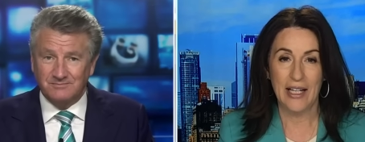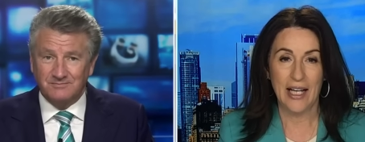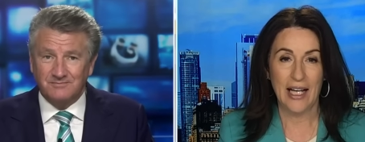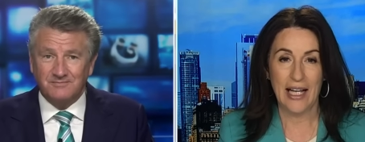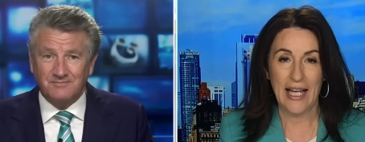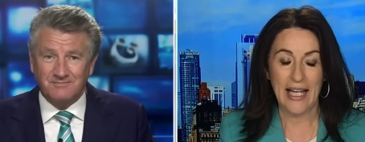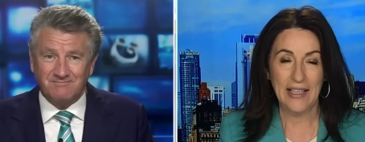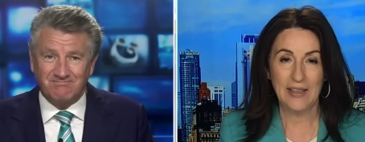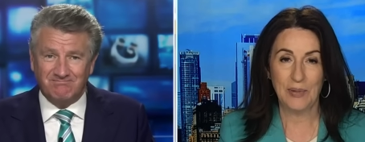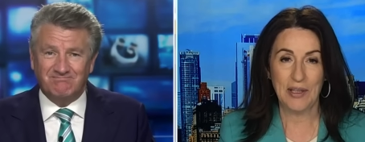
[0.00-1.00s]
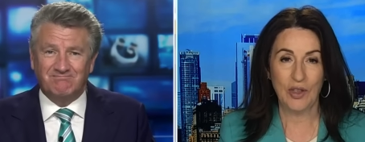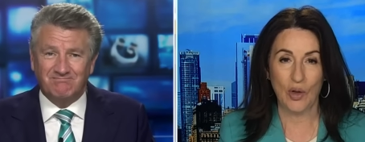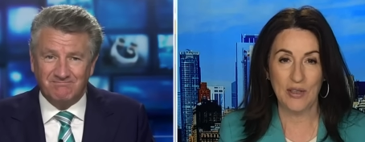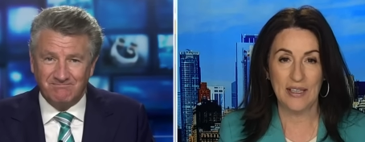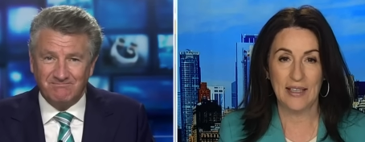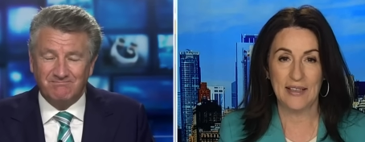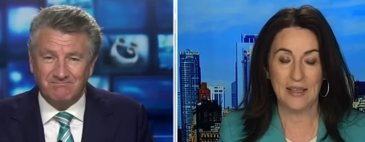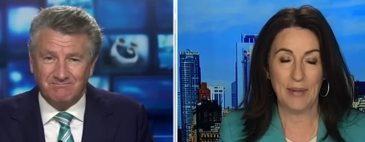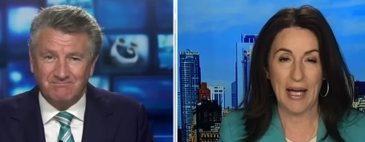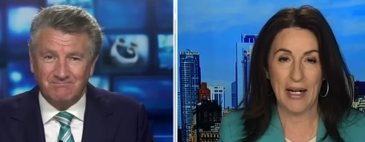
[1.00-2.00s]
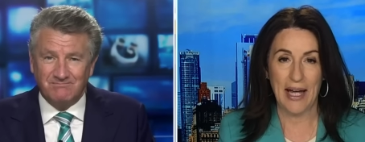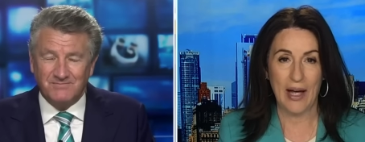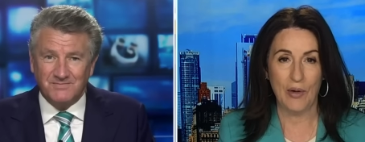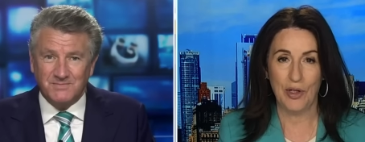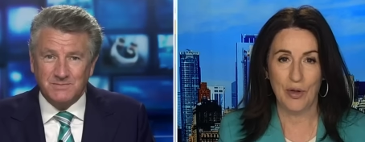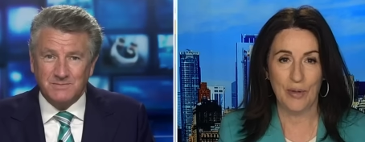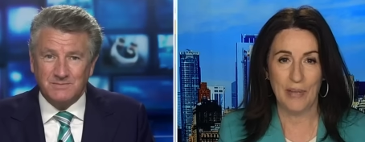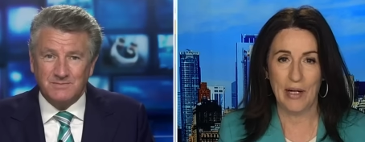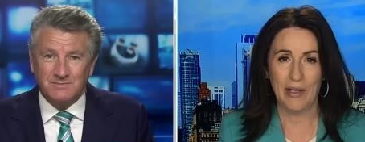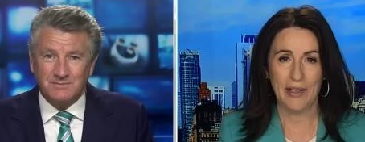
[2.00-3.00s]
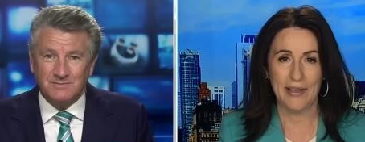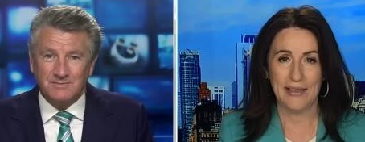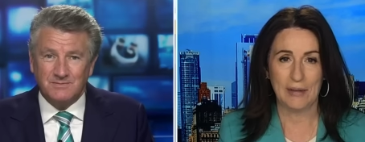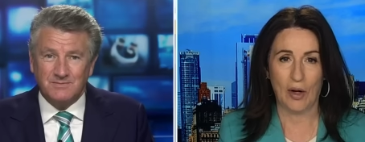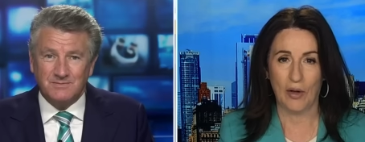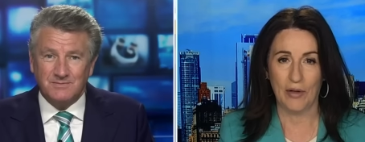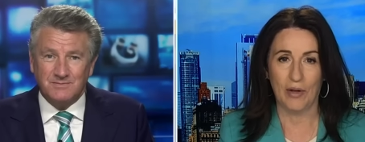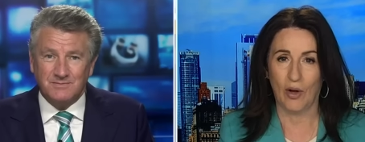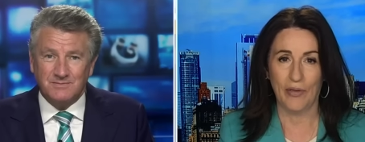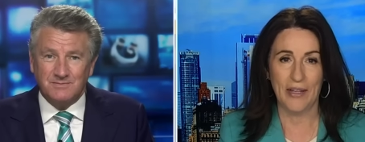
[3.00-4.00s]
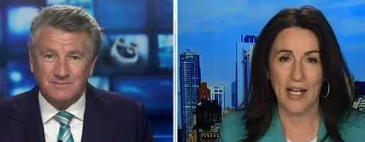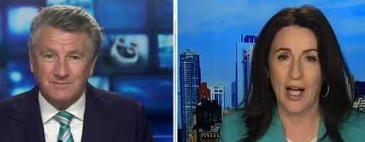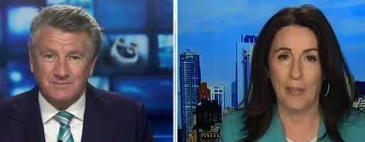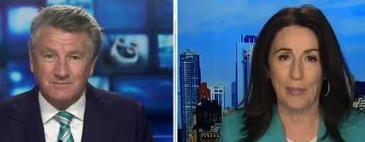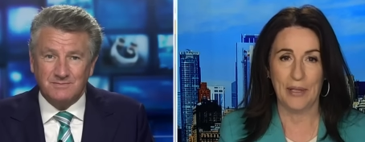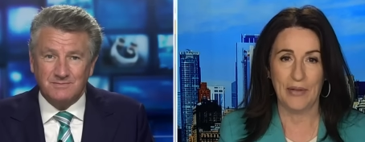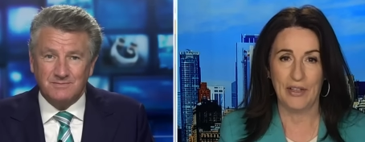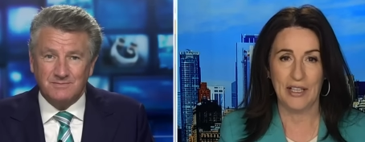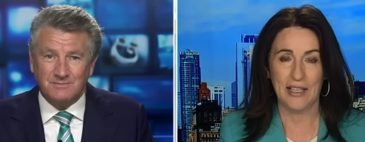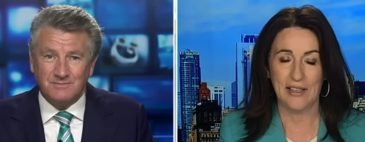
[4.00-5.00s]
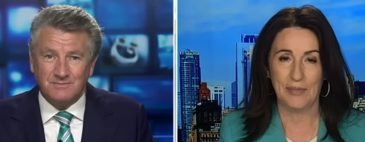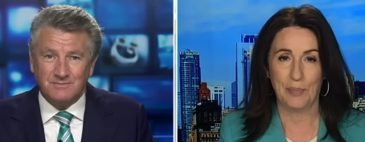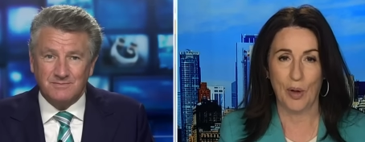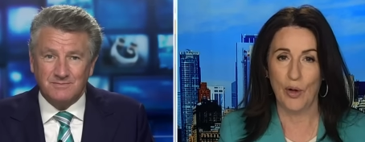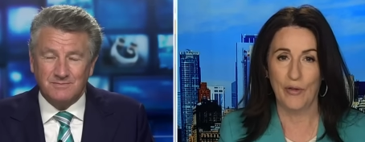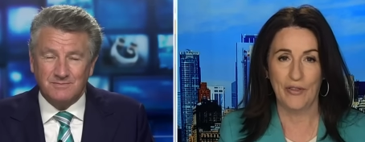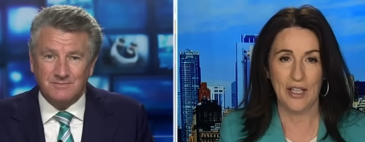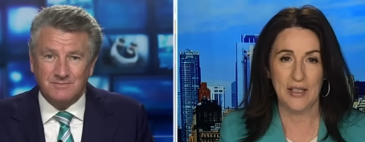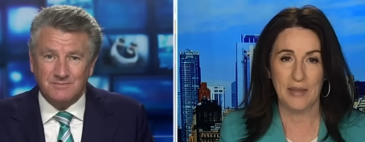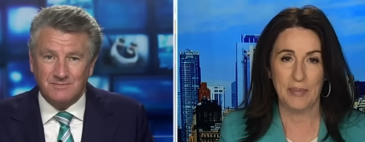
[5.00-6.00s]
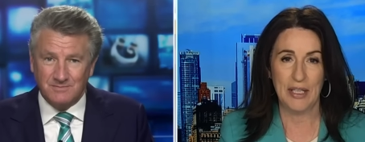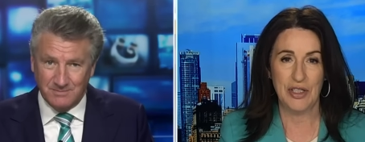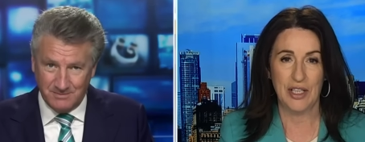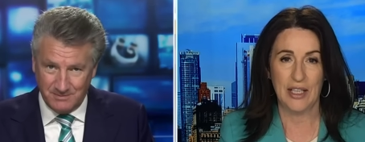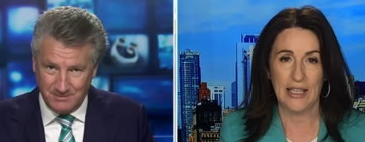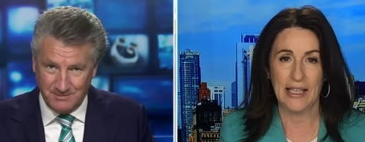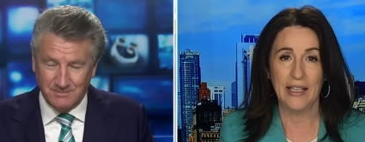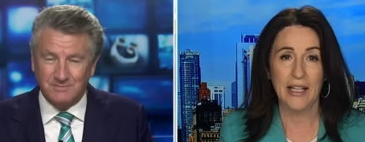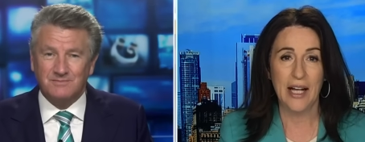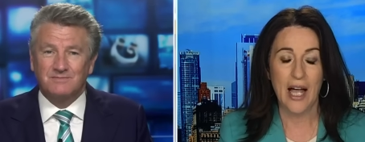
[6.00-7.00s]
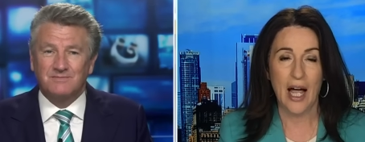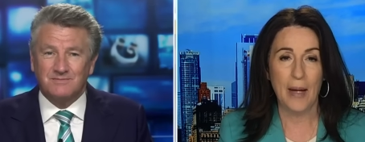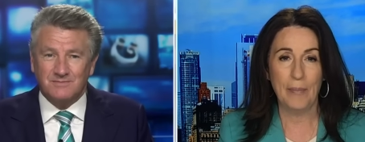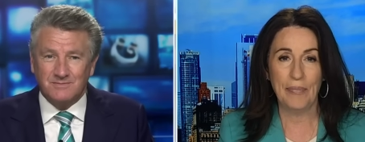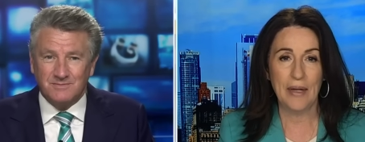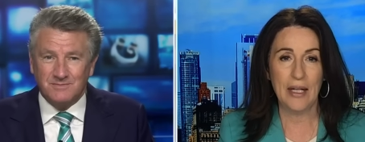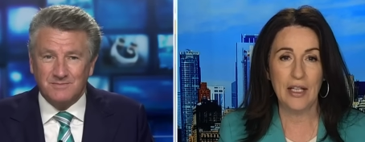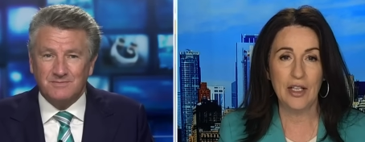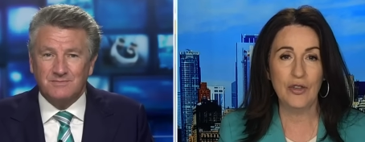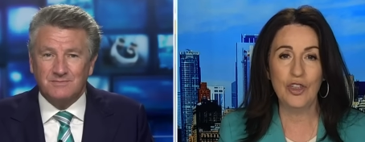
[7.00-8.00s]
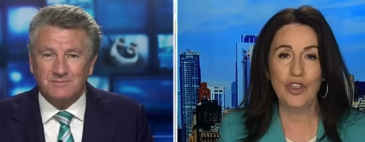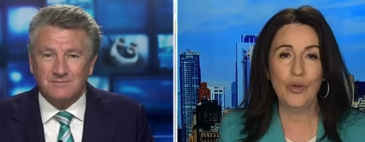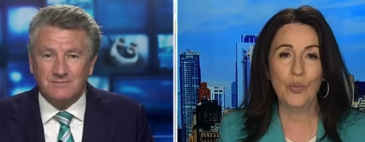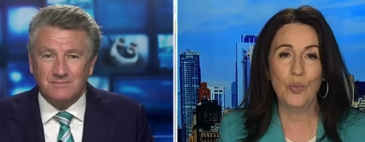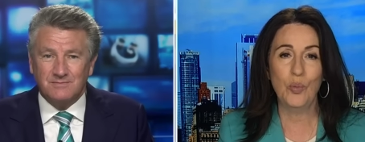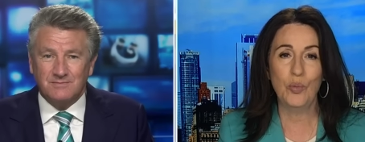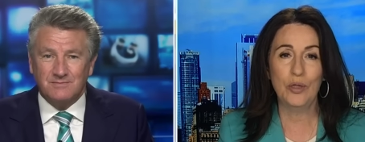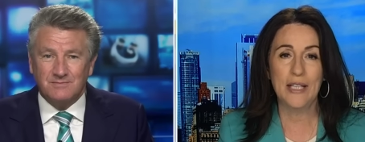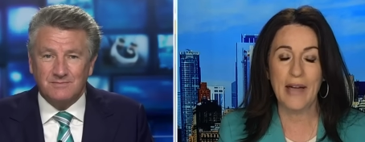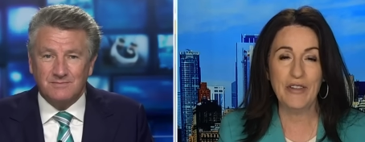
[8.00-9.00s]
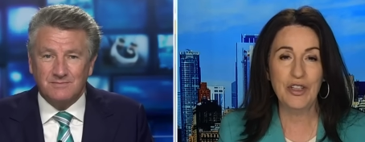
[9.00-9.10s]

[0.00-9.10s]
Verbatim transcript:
Speaker 1: our heads with nonsense about how, you know, America's on, on the up and everything's perfect and peachy clean. Um, you know, Gavin